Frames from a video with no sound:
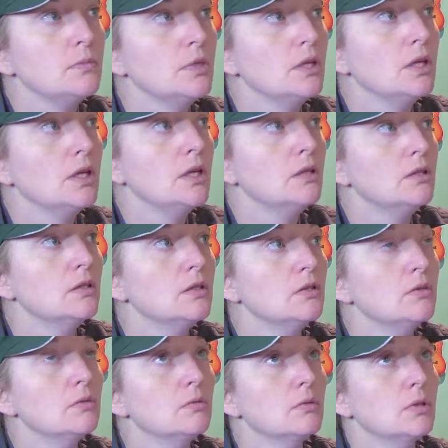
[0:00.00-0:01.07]
And
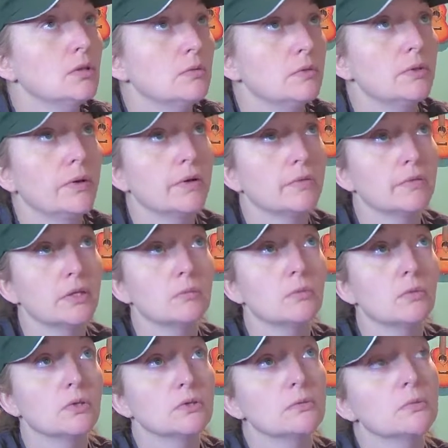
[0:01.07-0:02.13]
if you have like
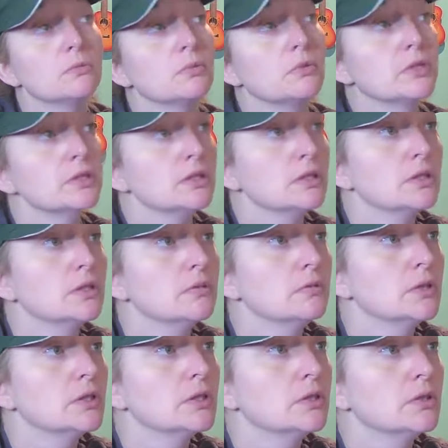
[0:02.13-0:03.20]
multiple points that you want to
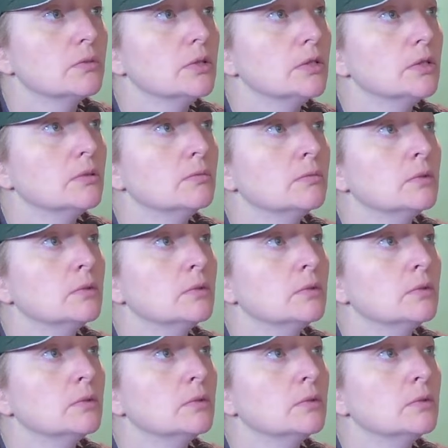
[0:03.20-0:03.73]
show up,